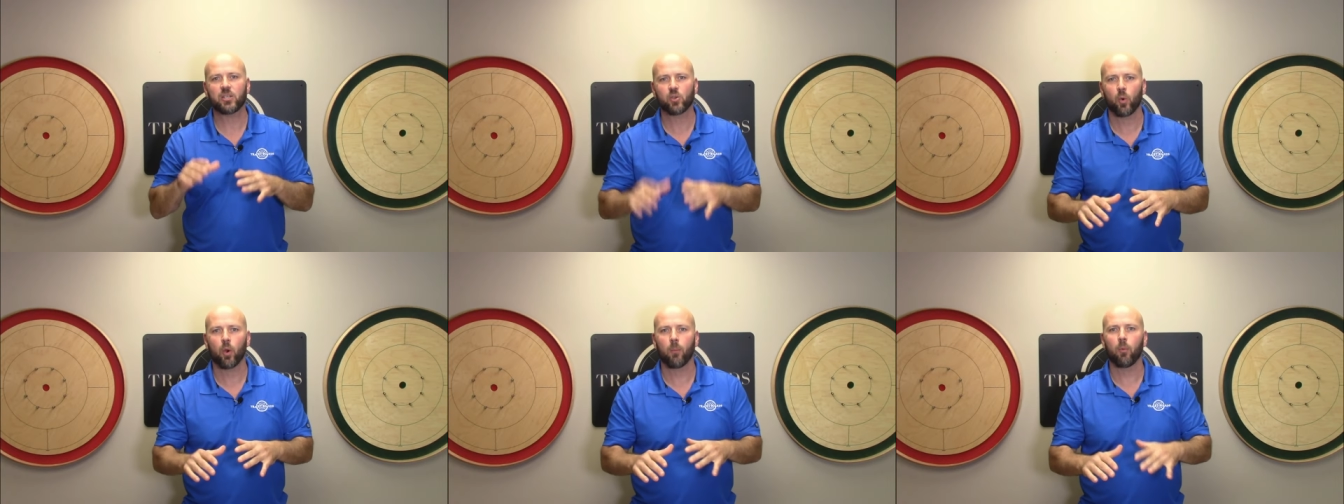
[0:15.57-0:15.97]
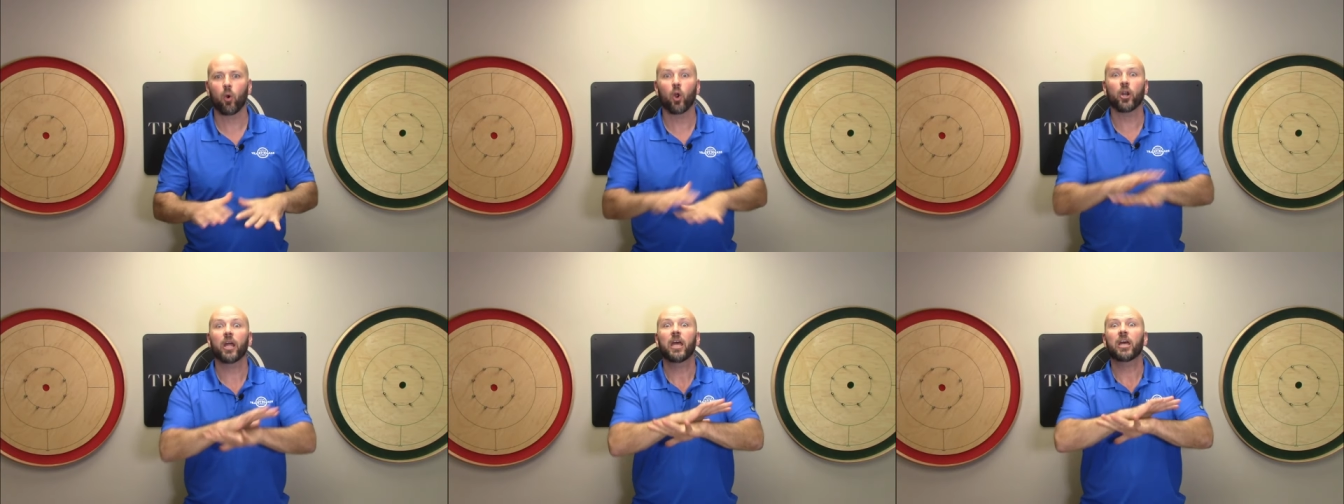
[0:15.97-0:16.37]
Tour
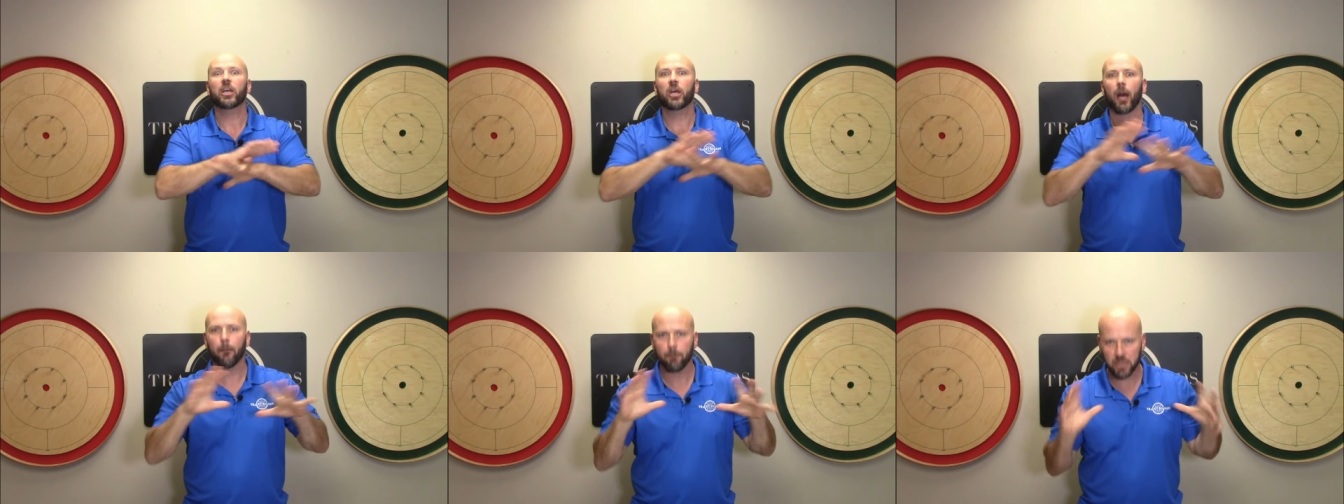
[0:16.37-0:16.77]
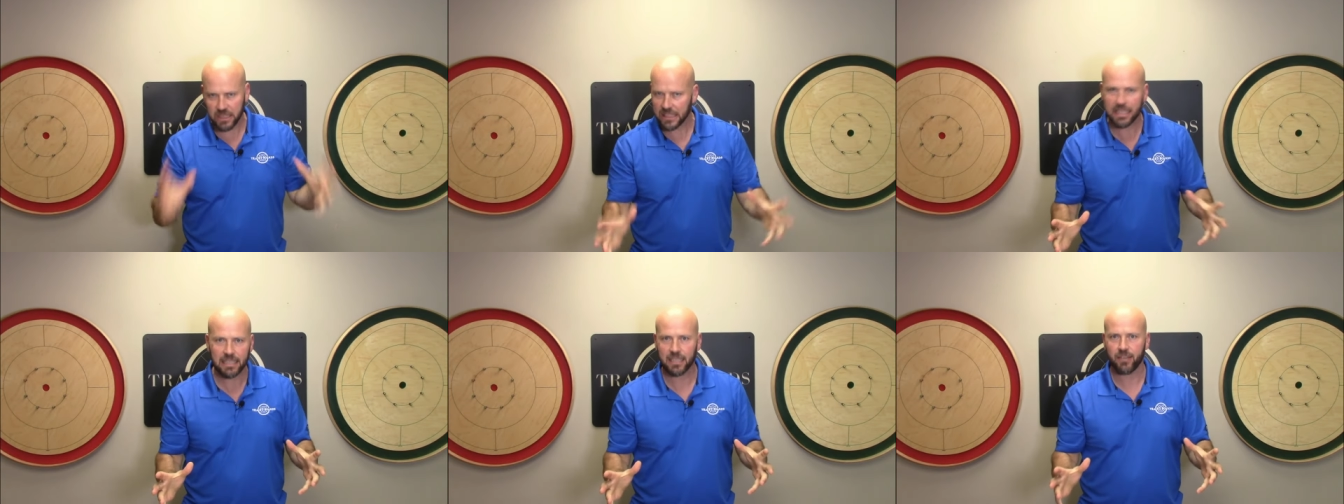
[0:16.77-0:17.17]
Board
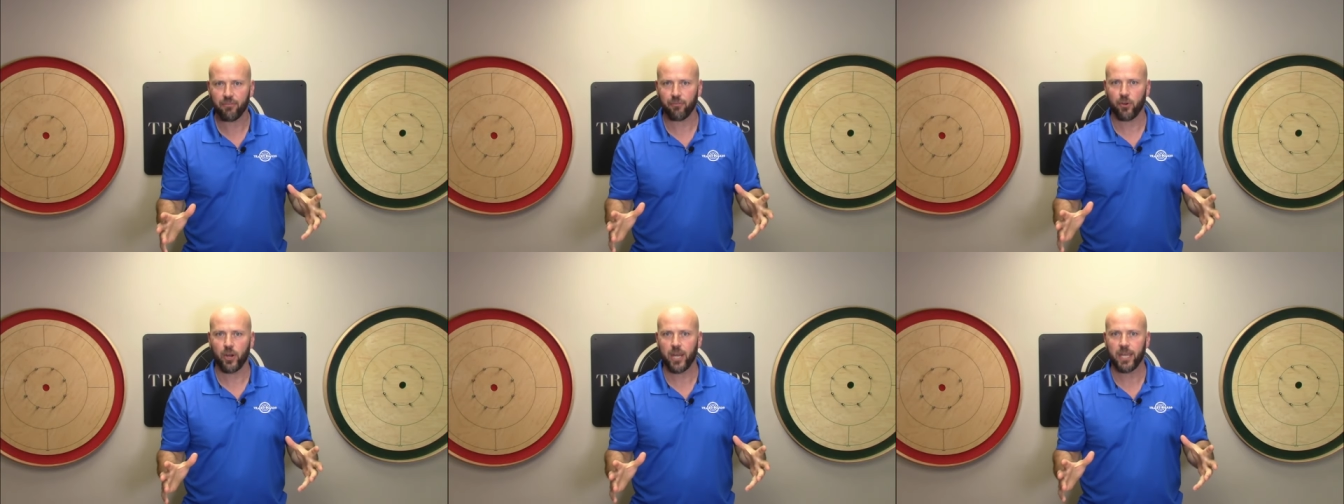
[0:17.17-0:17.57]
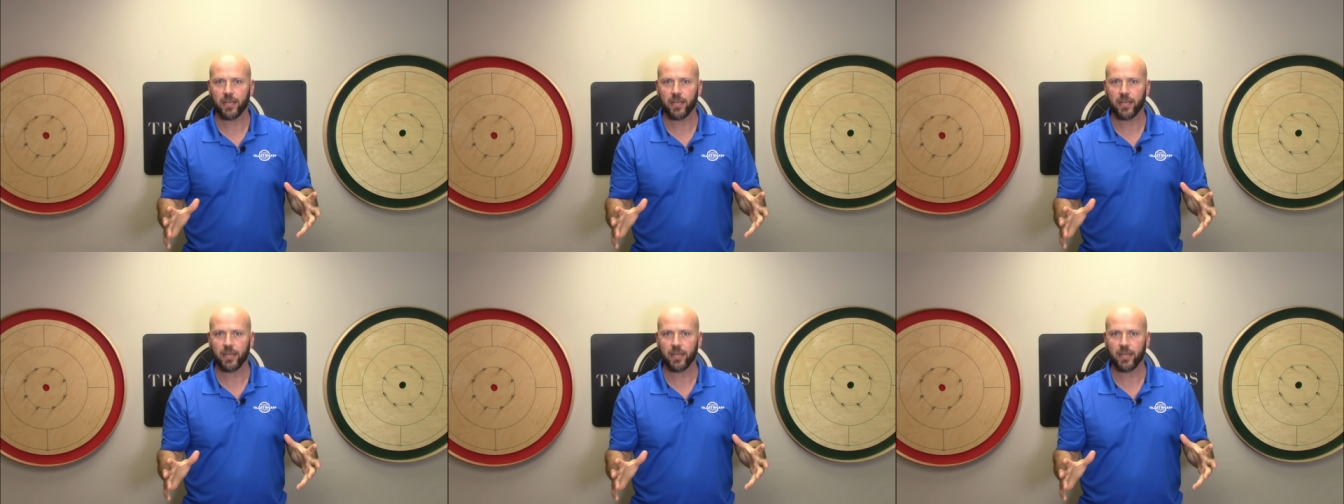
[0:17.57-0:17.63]
completely free.